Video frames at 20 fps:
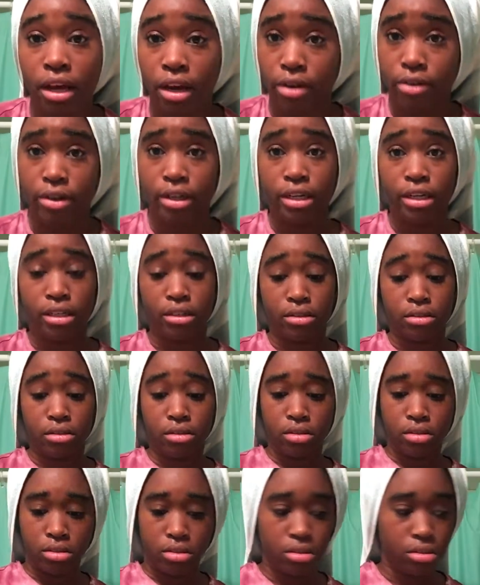Alright,
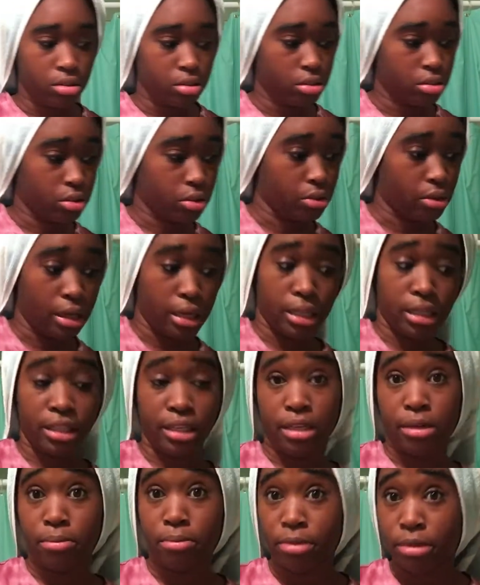so I
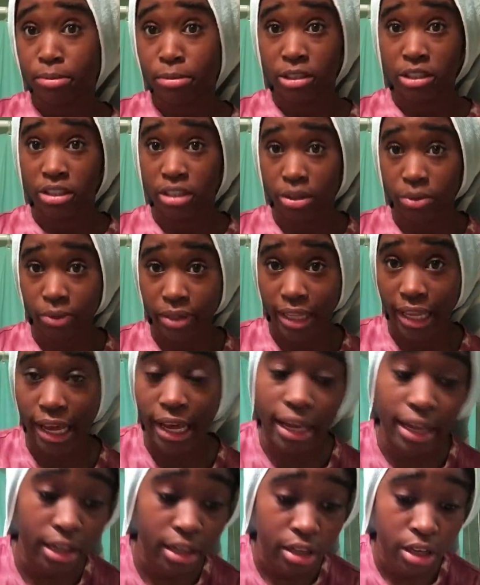think I'm pretty much done with
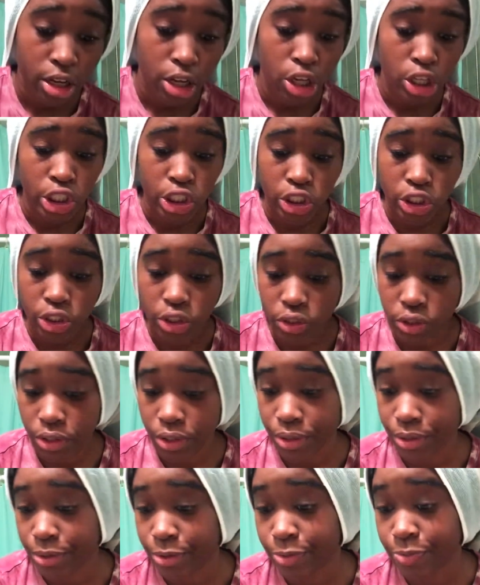that.
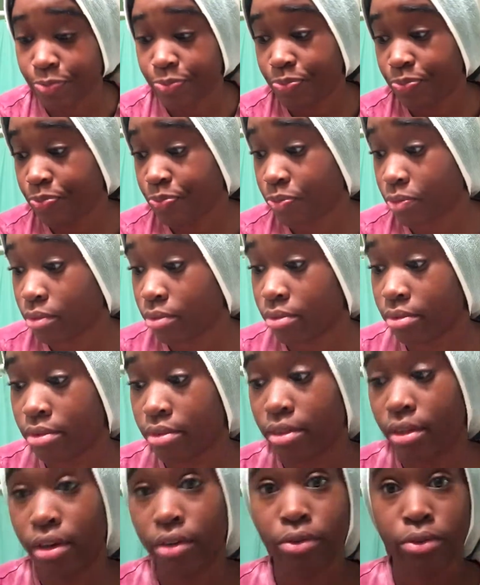So,
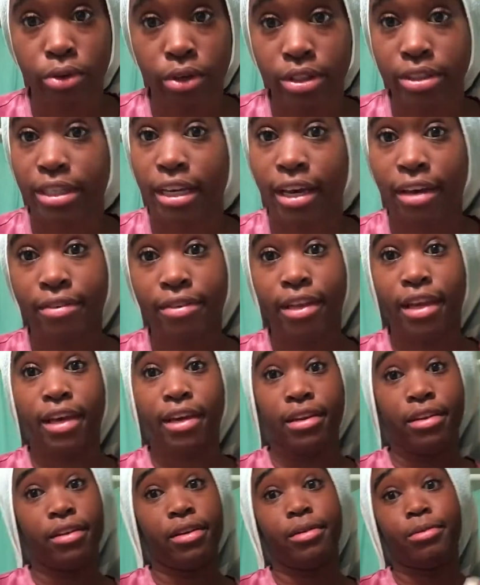of course, I have to
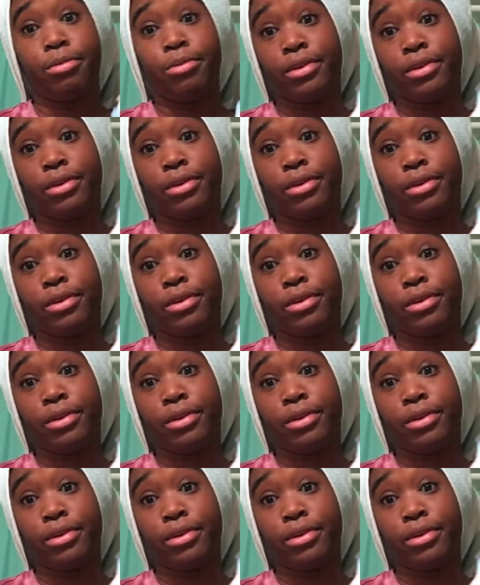end up